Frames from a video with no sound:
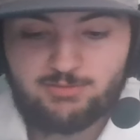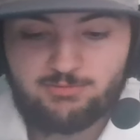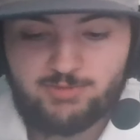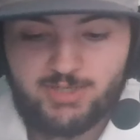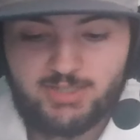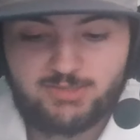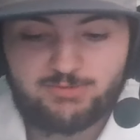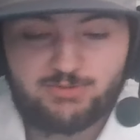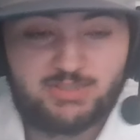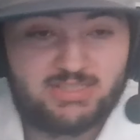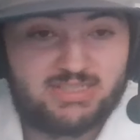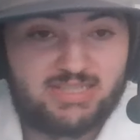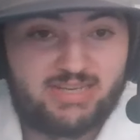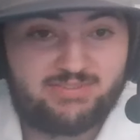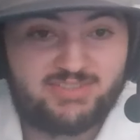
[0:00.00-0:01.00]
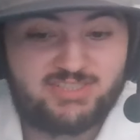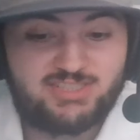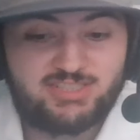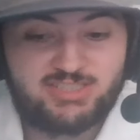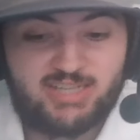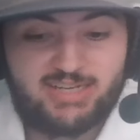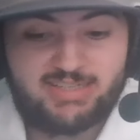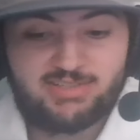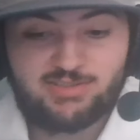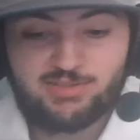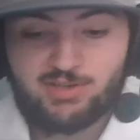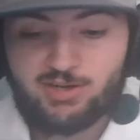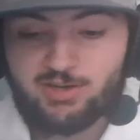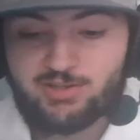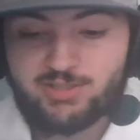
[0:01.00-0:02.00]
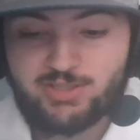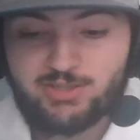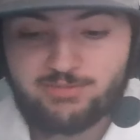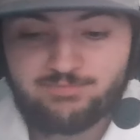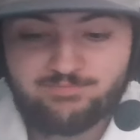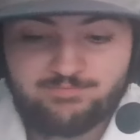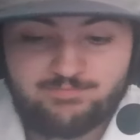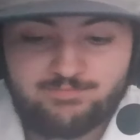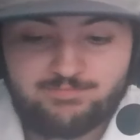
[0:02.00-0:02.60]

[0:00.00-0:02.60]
raids for 11 shining Lucario